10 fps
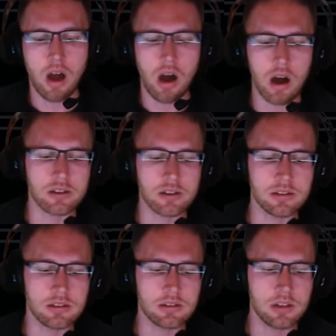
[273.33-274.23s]

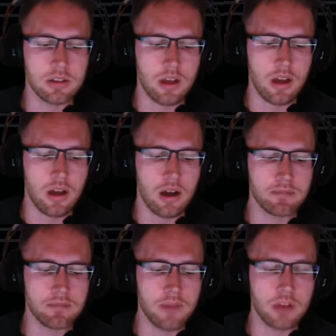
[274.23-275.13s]
and a
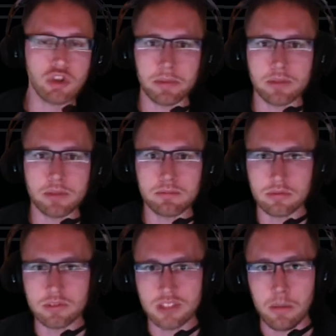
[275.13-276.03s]
ship
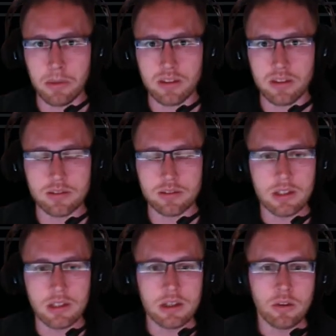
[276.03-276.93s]
database
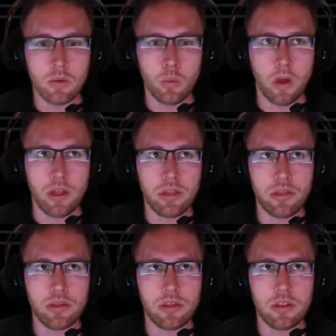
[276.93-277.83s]
with